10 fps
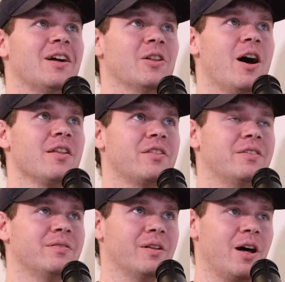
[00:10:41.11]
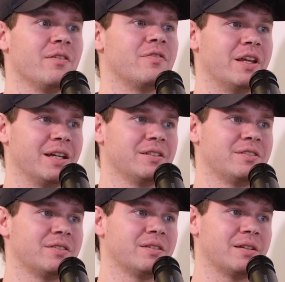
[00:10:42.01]
a lot of
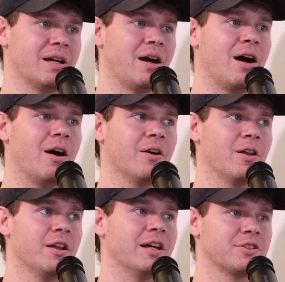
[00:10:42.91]
things are a lot